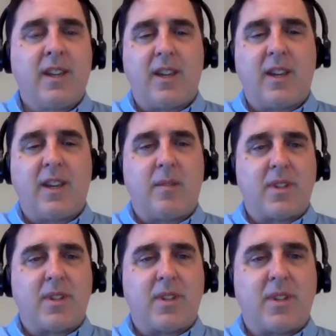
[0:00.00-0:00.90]
um,
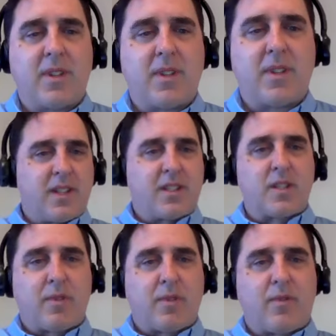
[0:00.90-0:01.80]
that, that didn't
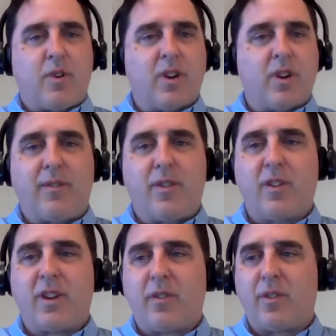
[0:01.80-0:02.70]
exist before. If
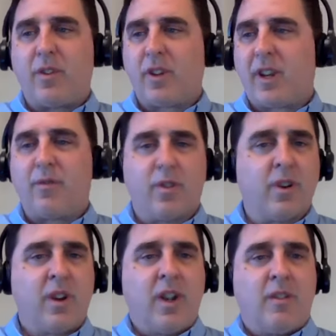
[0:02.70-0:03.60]
you're you know if you're looking
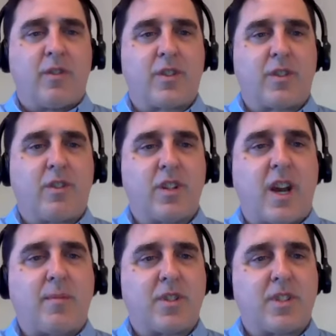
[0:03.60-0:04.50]
for for
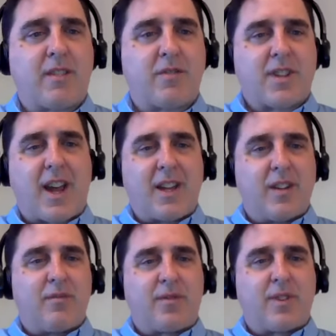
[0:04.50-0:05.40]
storage options
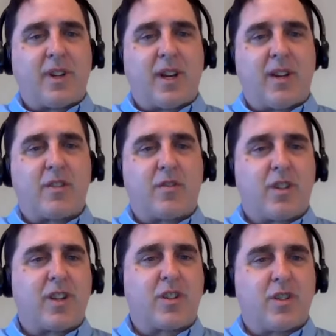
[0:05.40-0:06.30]
outside of uh, the
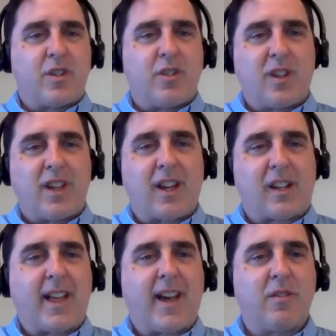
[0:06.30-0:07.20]
traditional uh,
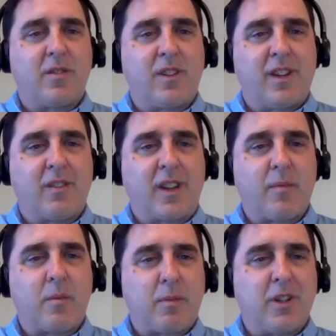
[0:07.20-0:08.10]
cloud you know
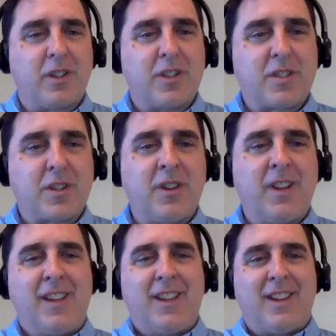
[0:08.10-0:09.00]
capabilities. So
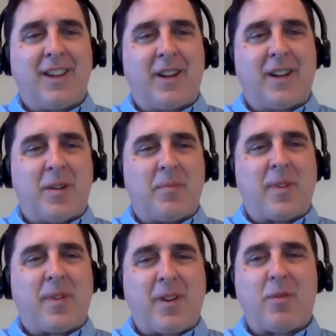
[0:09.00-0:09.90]

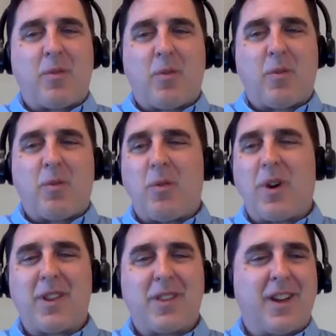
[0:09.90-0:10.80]
um, uh,
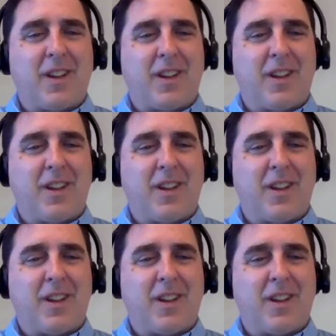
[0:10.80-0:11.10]
one of the